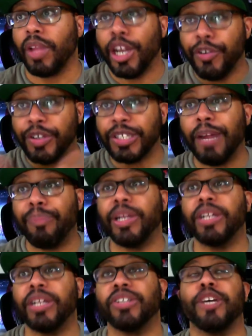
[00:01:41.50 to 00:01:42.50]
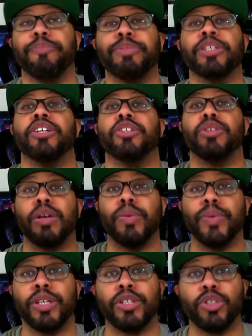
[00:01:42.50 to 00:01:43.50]
the reason I bring this up is because
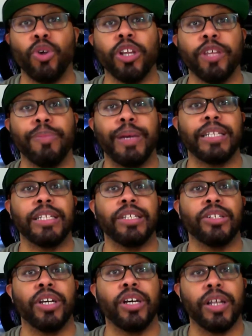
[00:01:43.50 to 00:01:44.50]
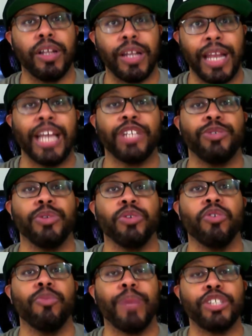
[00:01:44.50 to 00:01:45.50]
we talked about this uh, last week
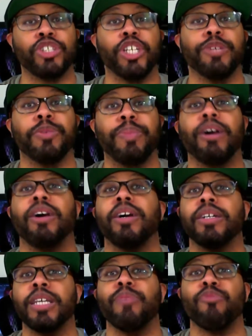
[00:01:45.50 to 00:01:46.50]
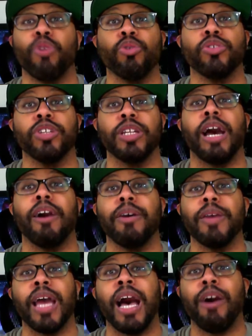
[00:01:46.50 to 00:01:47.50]
on my streams about uh, Tim Rose and how
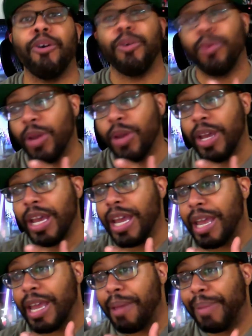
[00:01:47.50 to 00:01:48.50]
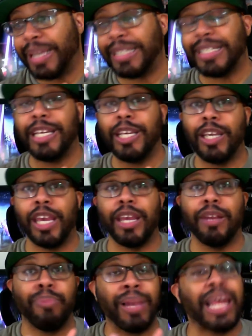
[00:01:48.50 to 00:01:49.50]
how him basically
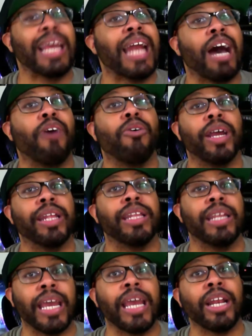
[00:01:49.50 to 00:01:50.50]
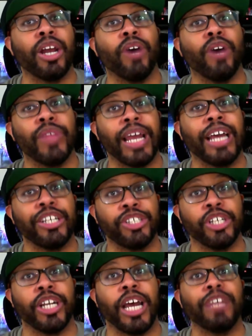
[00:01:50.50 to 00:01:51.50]
getting played out at the end of the Last
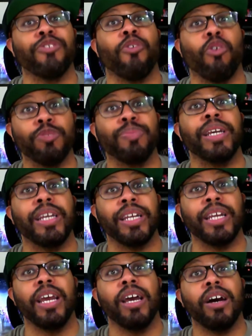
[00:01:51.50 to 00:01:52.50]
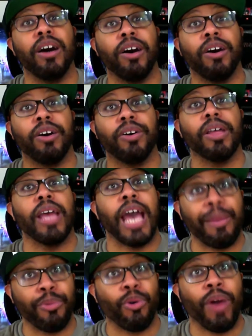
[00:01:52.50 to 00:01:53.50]
Jedi as far as being uh,
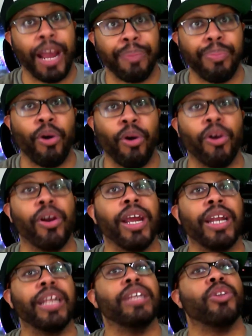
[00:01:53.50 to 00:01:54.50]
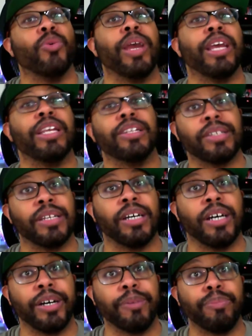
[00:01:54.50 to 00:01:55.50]
Admiral Ackbar and his, the way his
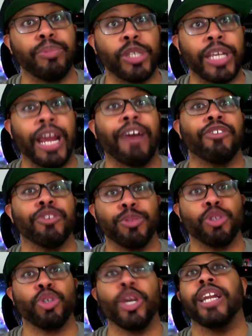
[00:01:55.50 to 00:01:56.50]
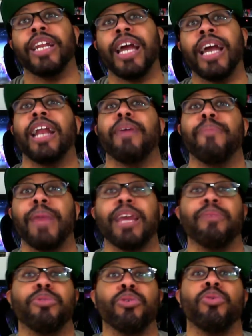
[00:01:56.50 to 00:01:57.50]
uh, character was portrayed and how they made
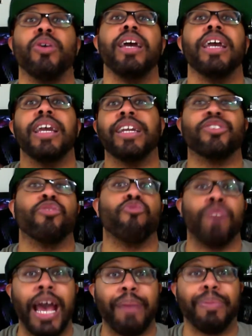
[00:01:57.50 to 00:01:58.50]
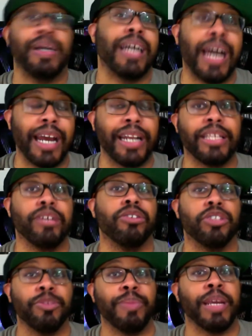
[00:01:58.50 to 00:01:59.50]
him do "It's a Wrap" kind of
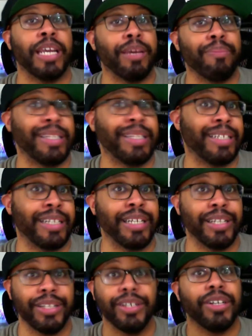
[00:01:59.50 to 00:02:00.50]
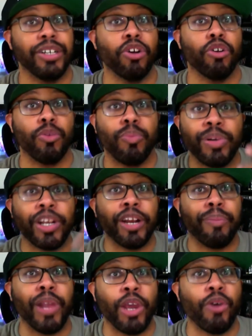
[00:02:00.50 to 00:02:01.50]
deal to make him basically you know put in a
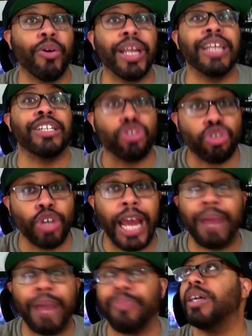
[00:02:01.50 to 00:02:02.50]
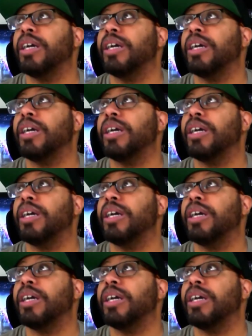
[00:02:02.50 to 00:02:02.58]
play on "It's a Trap."